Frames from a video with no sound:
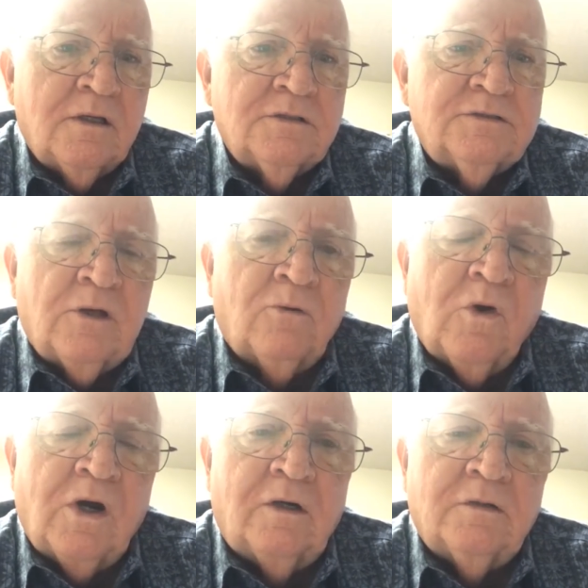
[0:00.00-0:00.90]

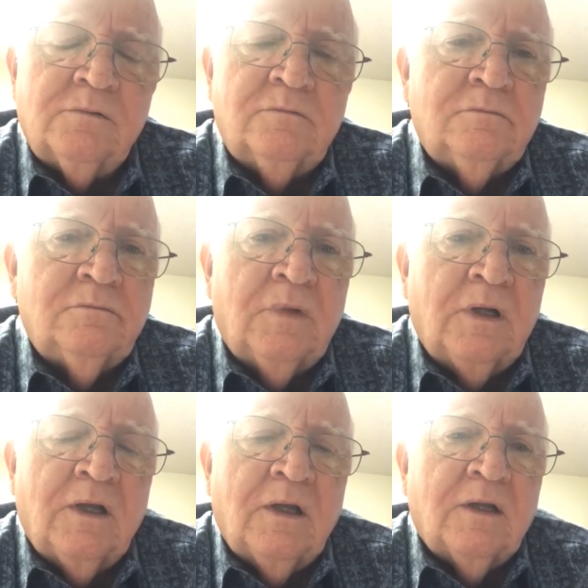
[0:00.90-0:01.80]
So uh,
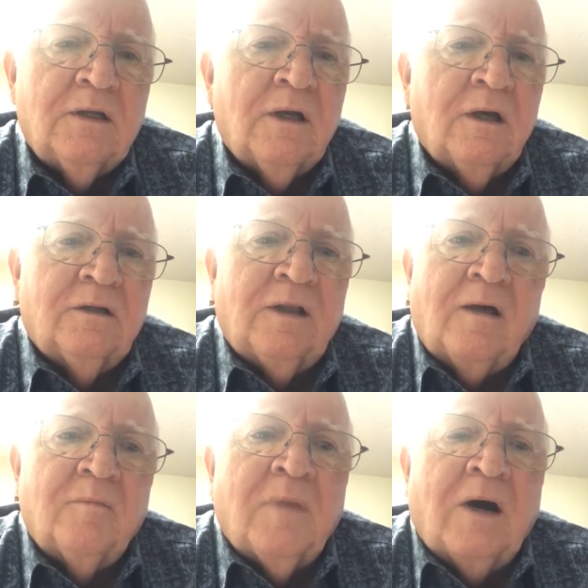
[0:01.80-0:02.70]
and
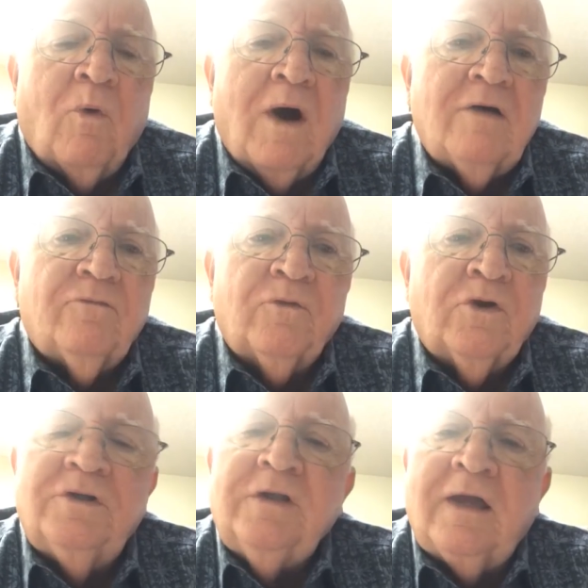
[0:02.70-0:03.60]
I, my wife
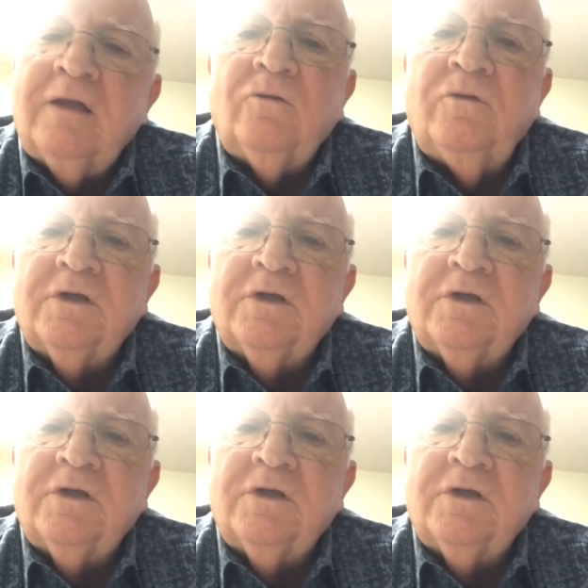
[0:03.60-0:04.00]
couldn't handle